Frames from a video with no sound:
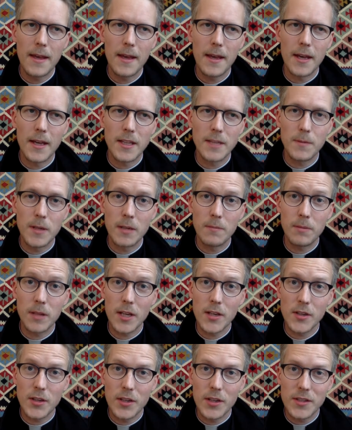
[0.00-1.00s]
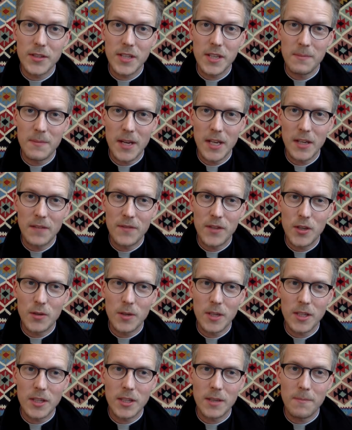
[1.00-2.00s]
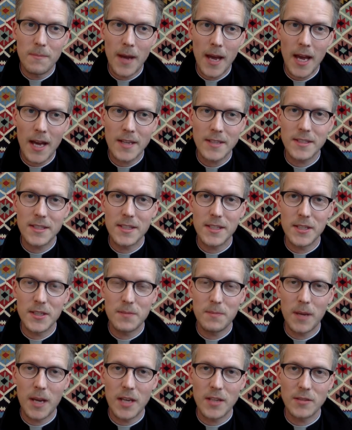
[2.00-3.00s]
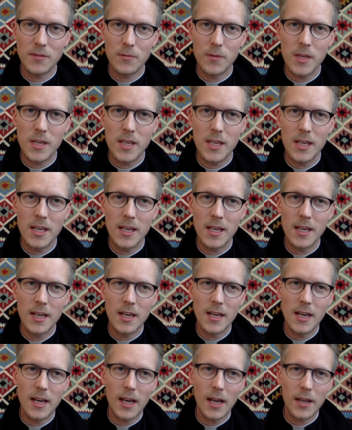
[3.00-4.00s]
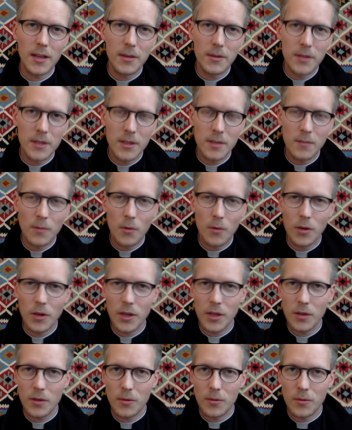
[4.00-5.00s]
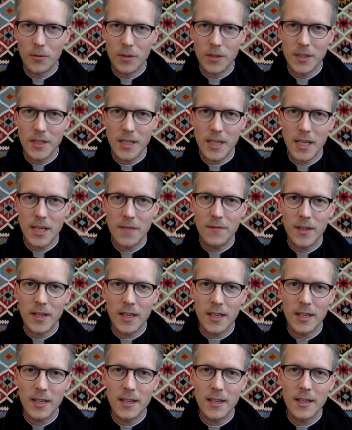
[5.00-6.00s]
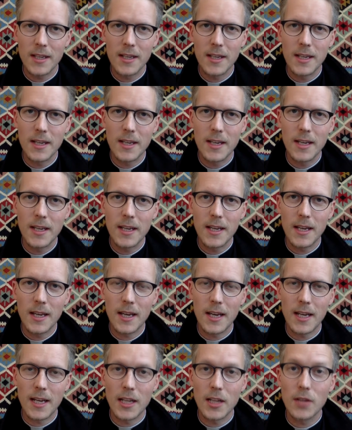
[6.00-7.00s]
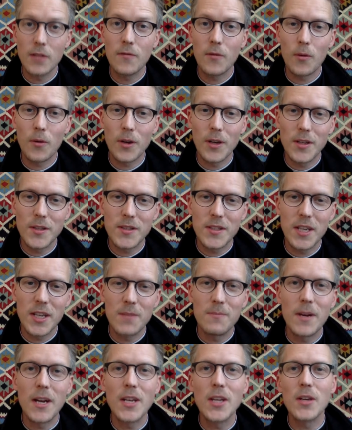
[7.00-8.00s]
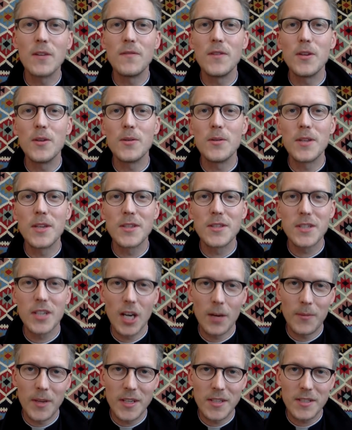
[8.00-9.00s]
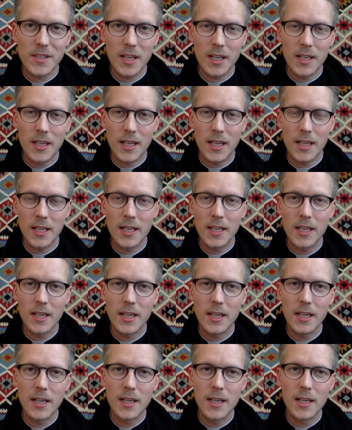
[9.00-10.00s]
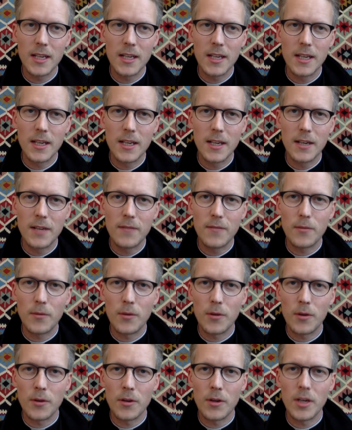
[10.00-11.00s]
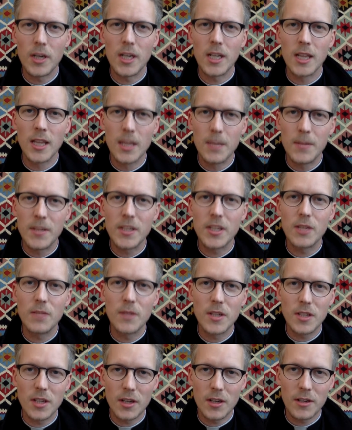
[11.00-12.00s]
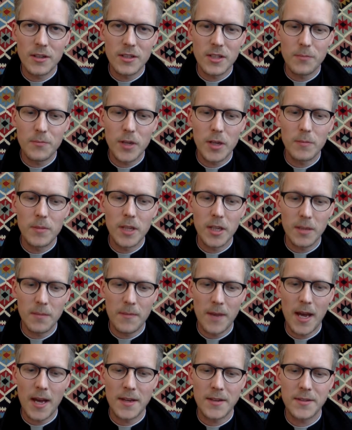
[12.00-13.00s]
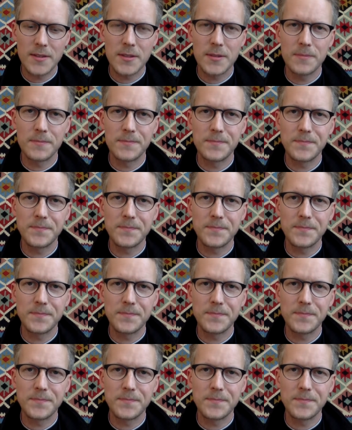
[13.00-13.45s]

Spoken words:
It's been a pleasure to see many of you at the Mass this past week, either in the morning or in the evening. And I look forward to seeing many of you this coming Sunday for a limited return to public Mass.